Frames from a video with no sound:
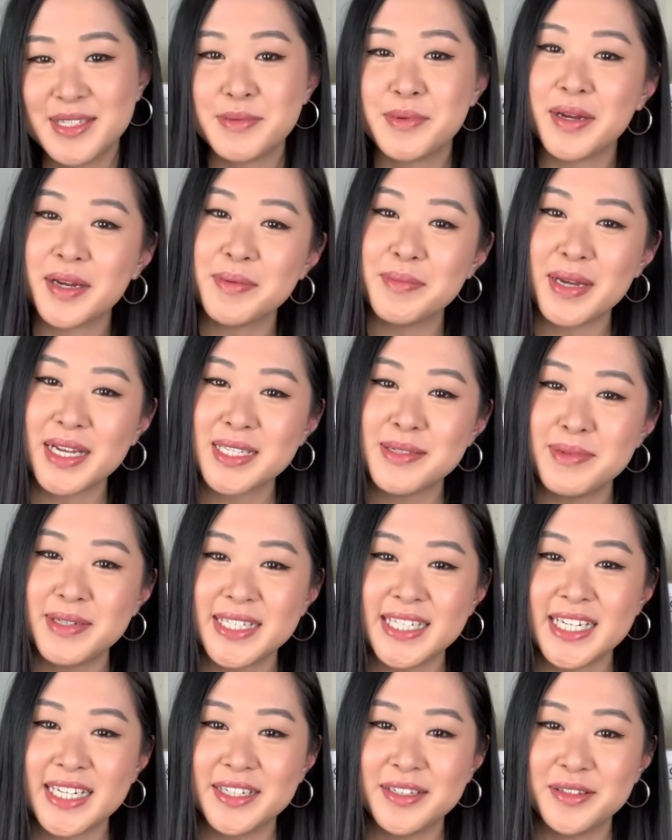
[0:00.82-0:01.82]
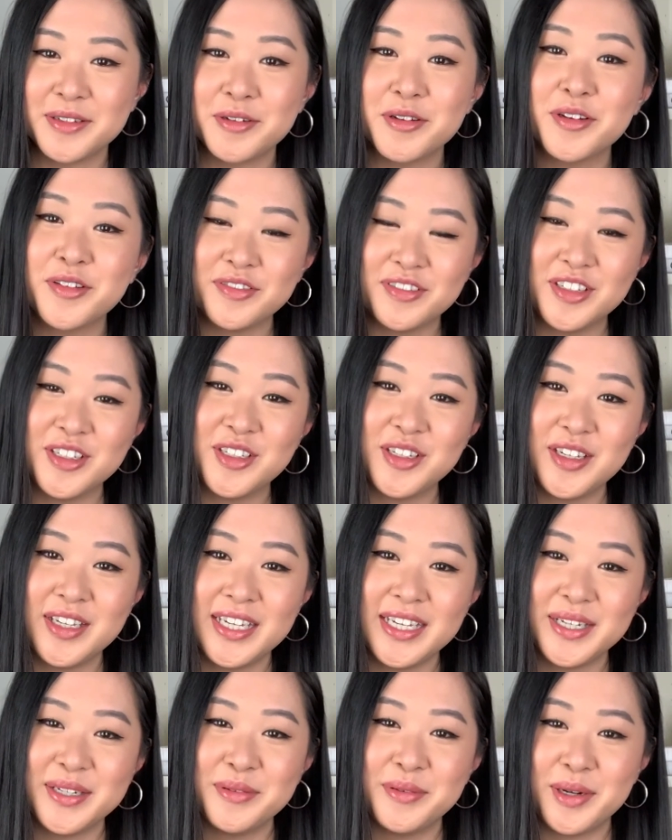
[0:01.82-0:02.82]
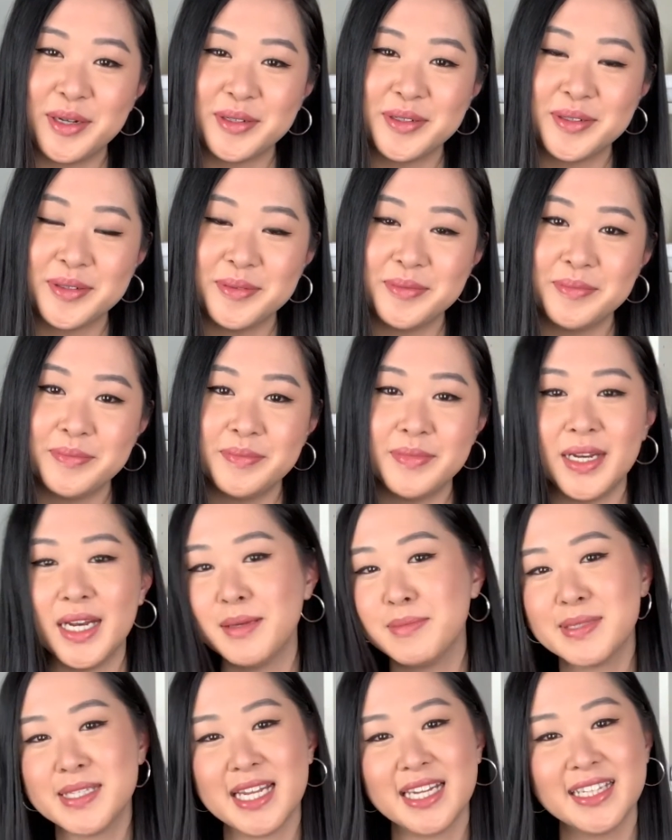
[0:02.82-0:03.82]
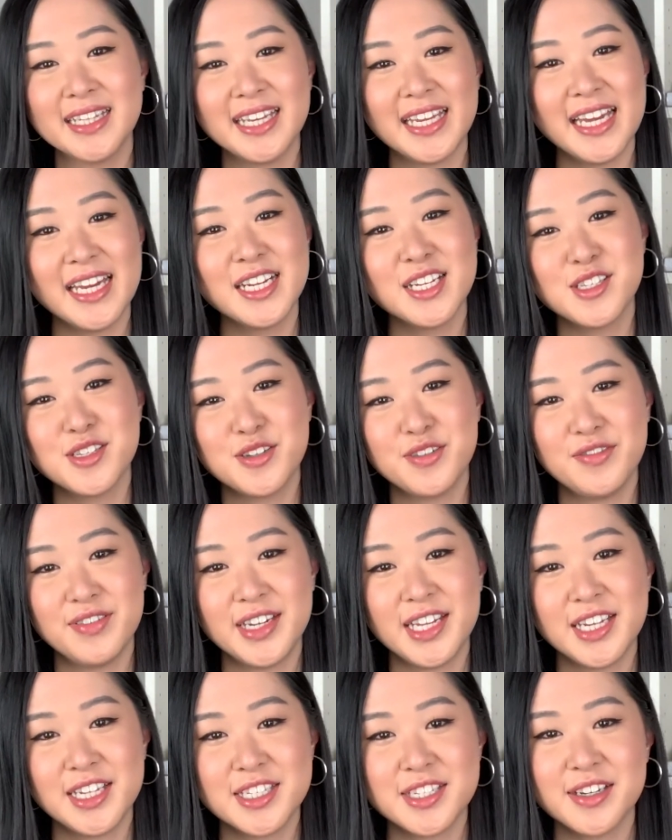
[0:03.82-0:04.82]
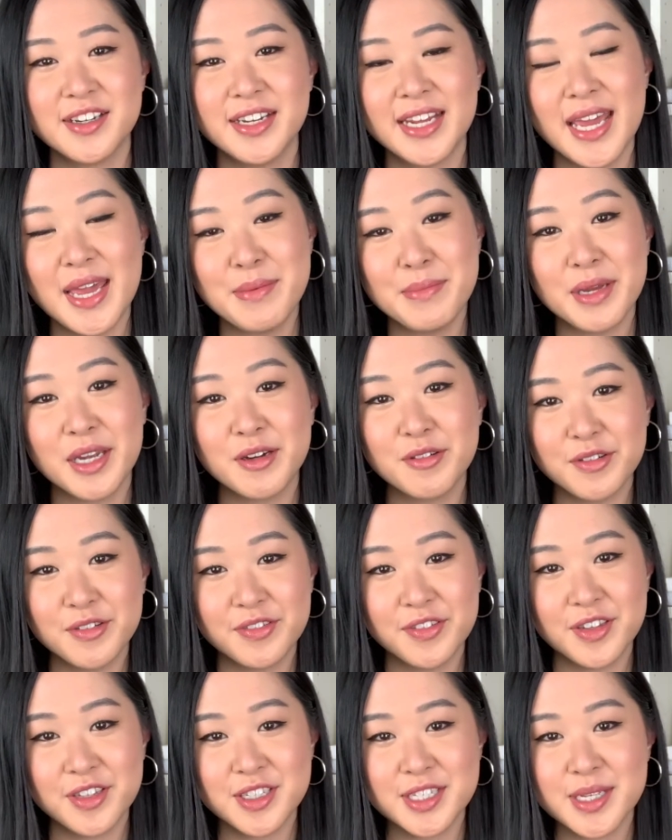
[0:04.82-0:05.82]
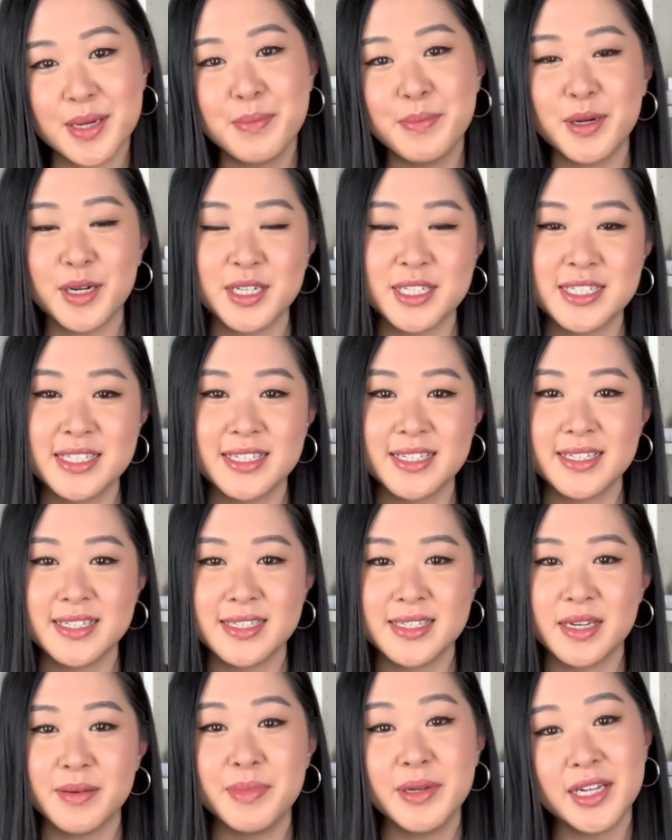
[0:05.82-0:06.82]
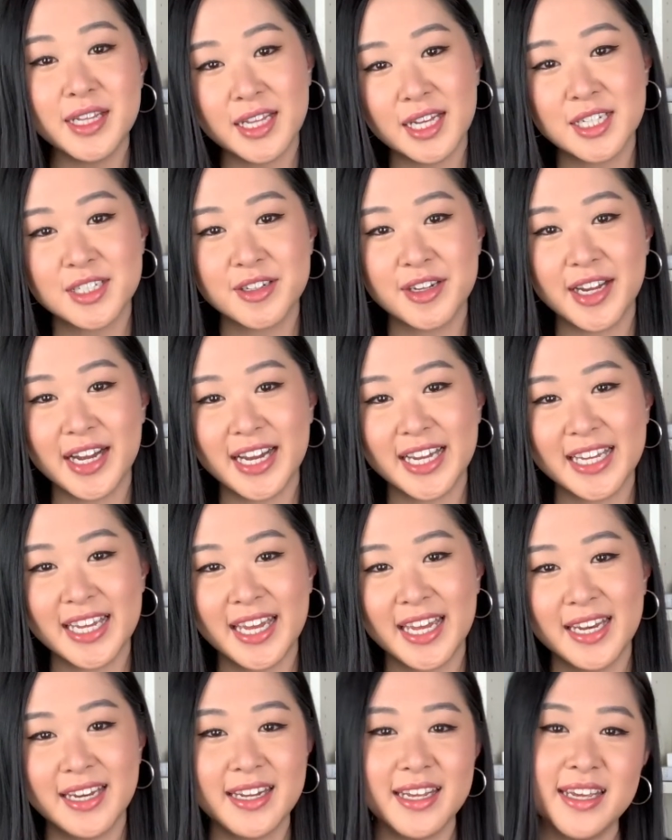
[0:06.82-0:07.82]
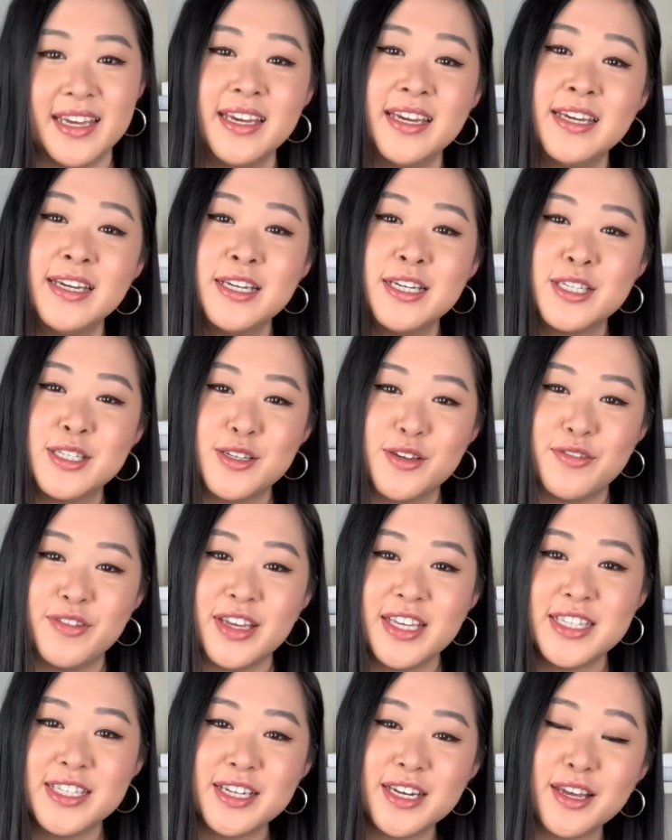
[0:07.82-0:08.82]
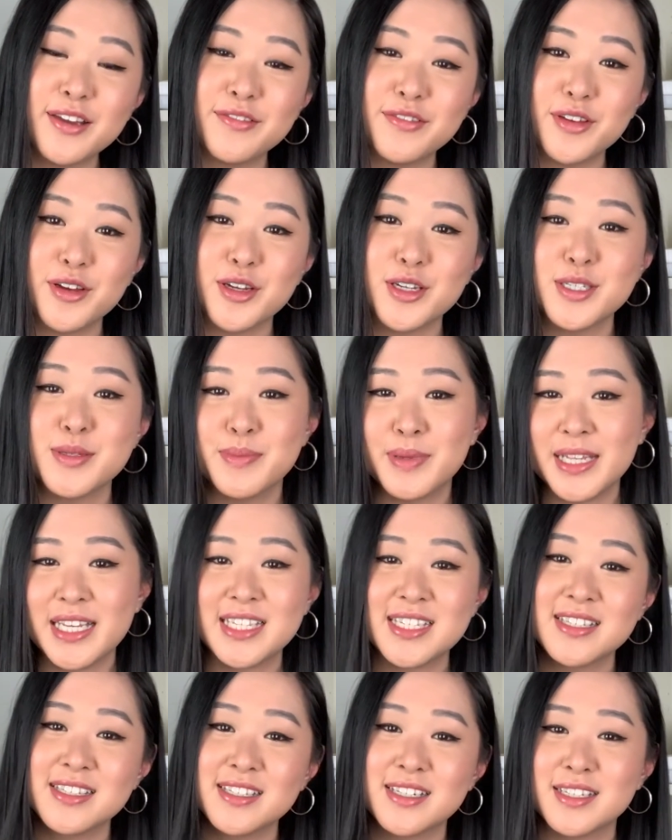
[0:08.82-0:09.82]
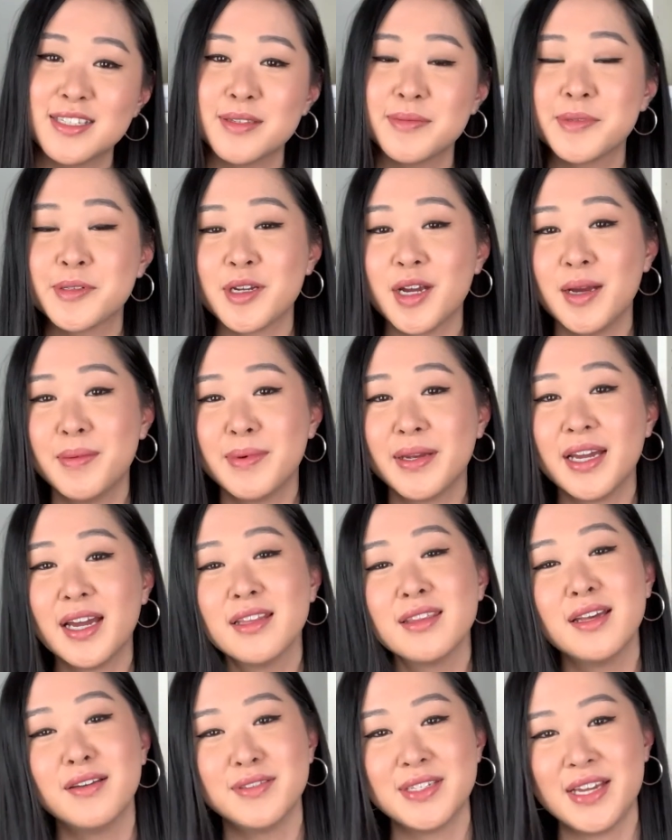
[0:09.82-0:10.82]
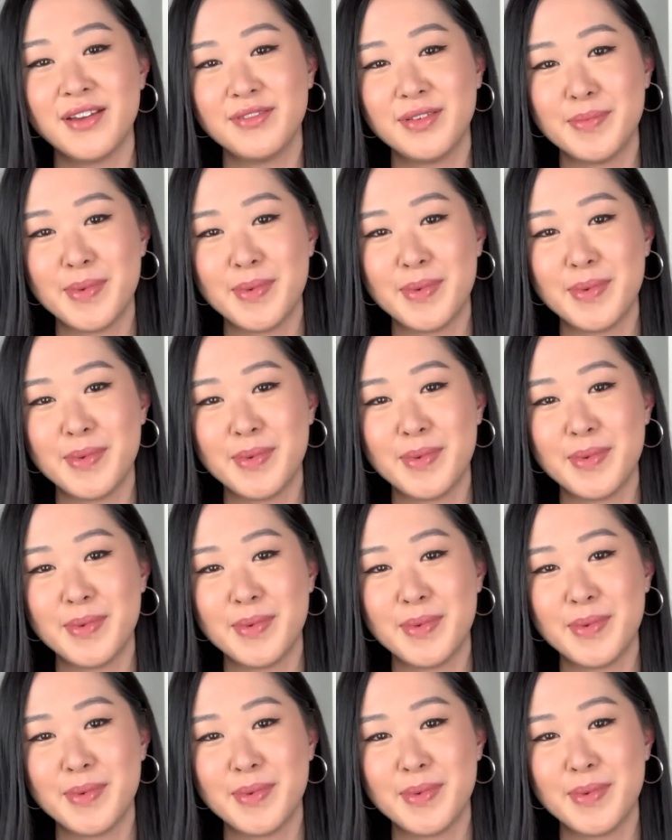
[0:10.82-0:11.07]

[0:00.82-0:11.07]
welcome back to my channel, or if you're new here, welcome. My name's Natalie and I do videos on handbag reviews, unboxings, a bit of luxury eye candy. So if you're into any of those, please consider subscribing. I'd love to have you